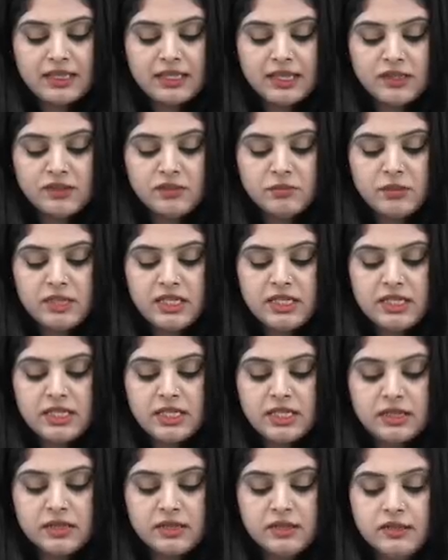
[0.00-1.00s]
and there is
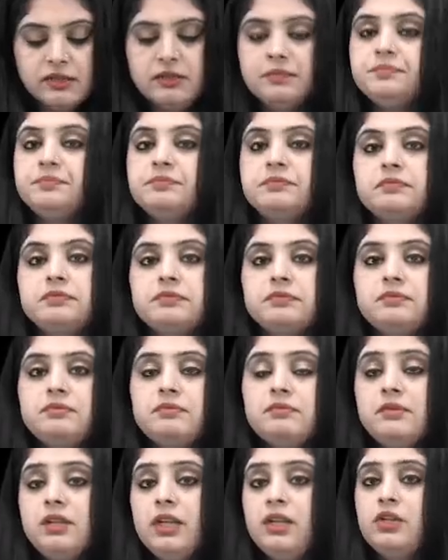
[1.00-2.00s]
bleeding in the
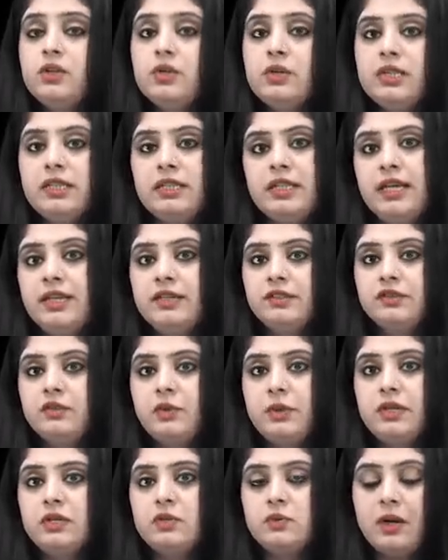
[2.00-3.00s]
urine that is
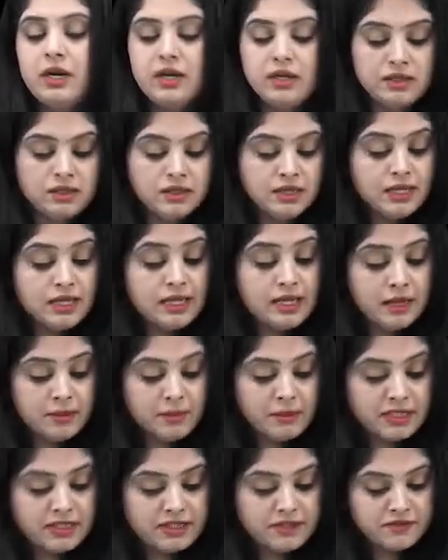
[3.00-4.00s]
going to occur.
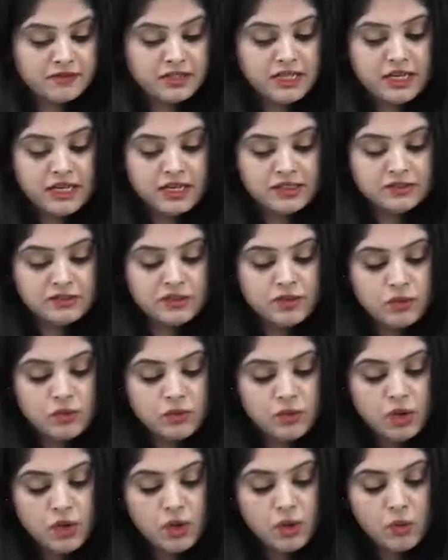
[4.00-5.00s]
But if they ask
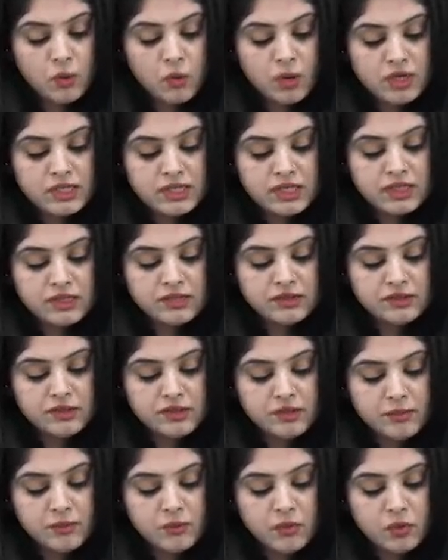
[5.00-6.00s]
you what is
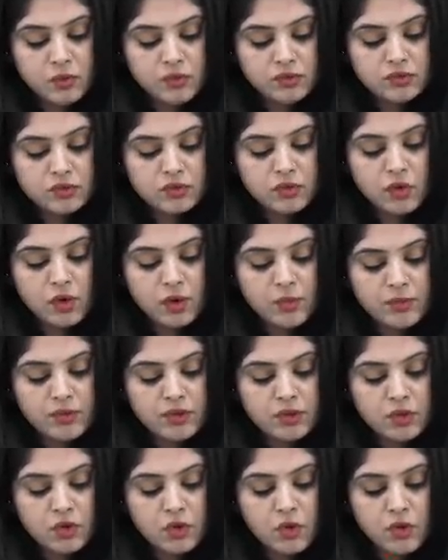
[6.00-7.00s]
the most
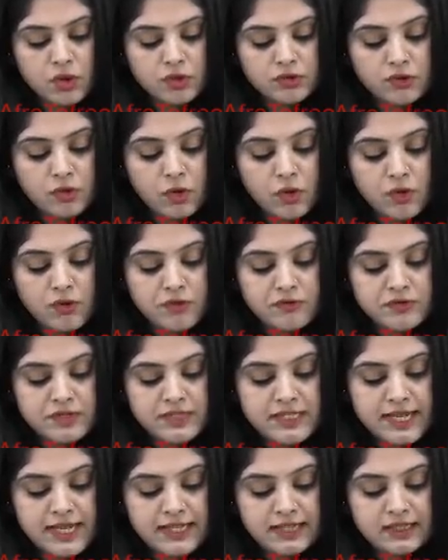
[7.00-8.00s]
common cause of
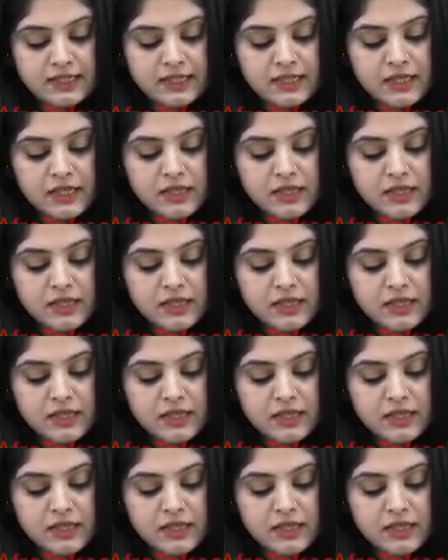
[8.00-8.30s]
death,